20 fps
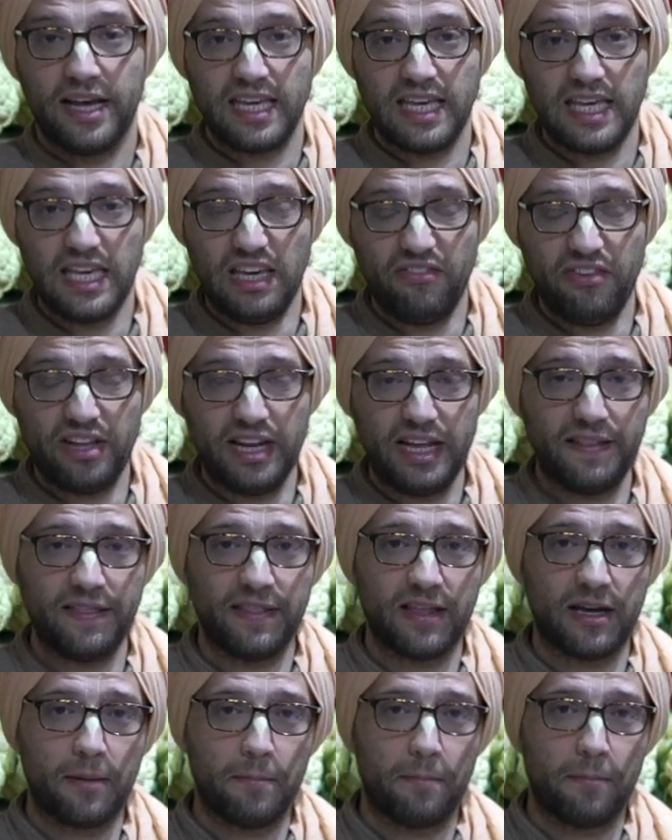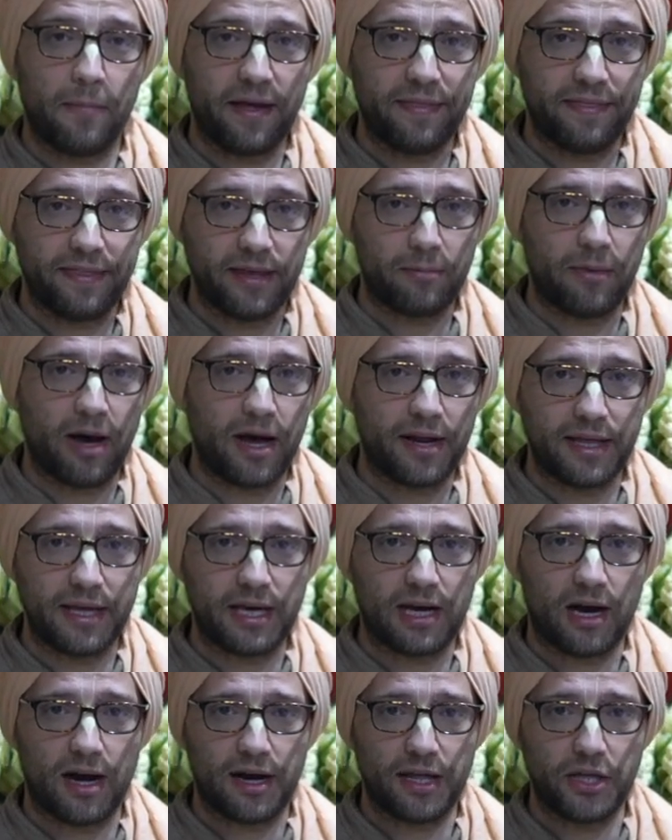Even in the Madhyam
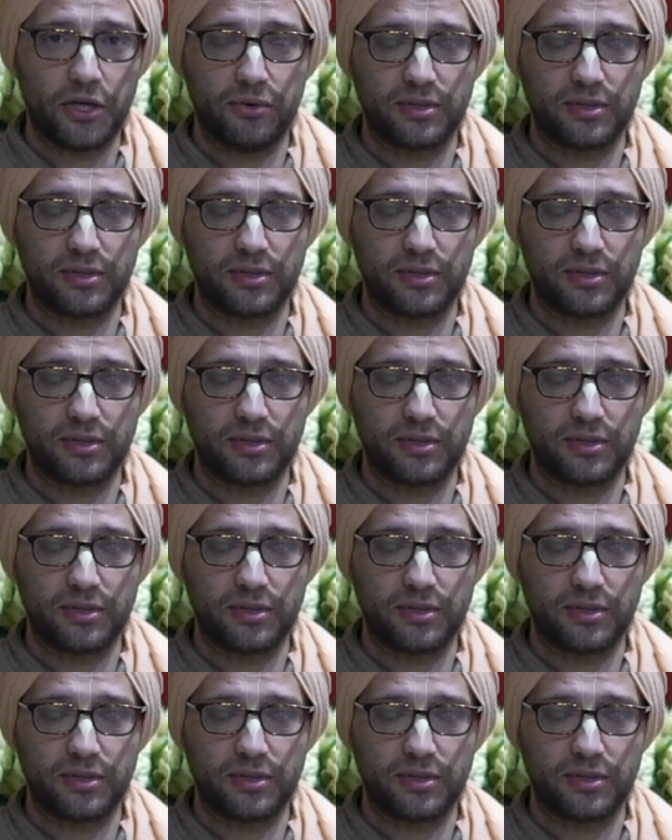Adhikari,